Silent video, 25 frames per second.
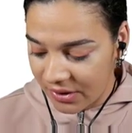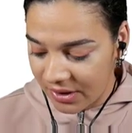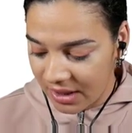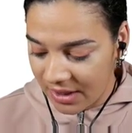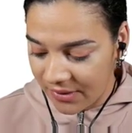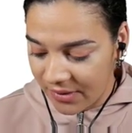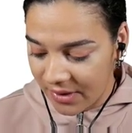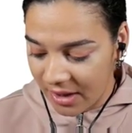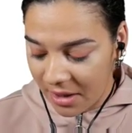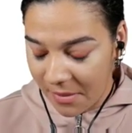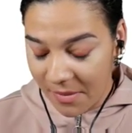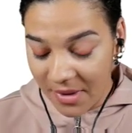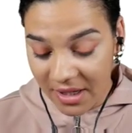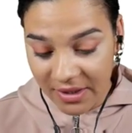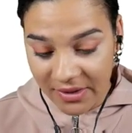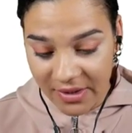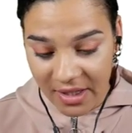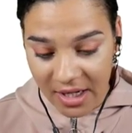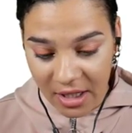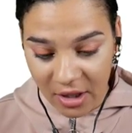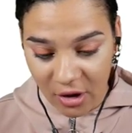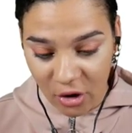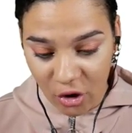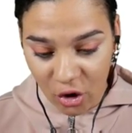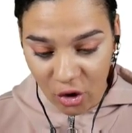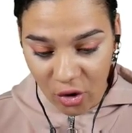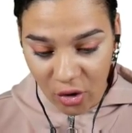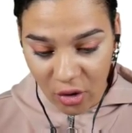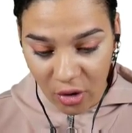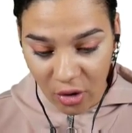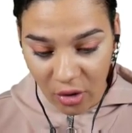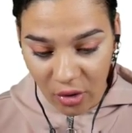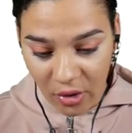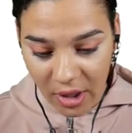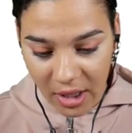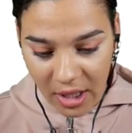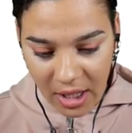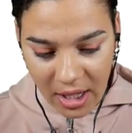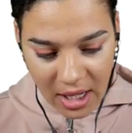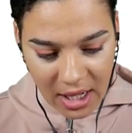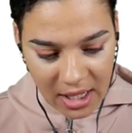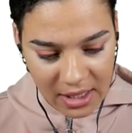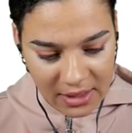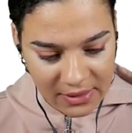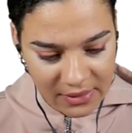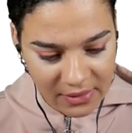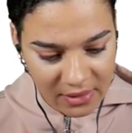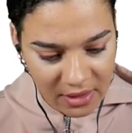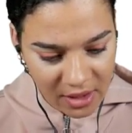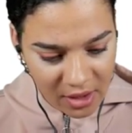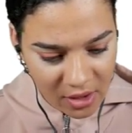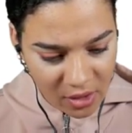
and then I'm gonna say control cut